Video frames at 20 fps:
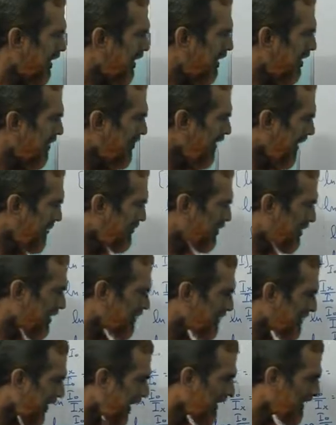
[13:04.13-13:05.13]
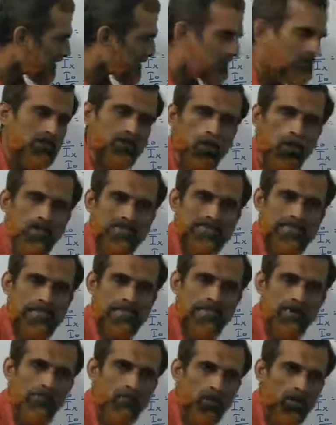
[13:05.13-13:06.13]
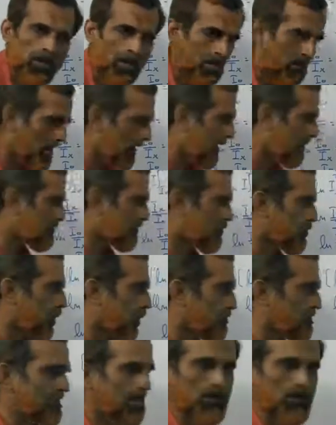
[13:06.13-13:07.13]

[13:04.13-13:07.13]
we have to define this constant molar absorption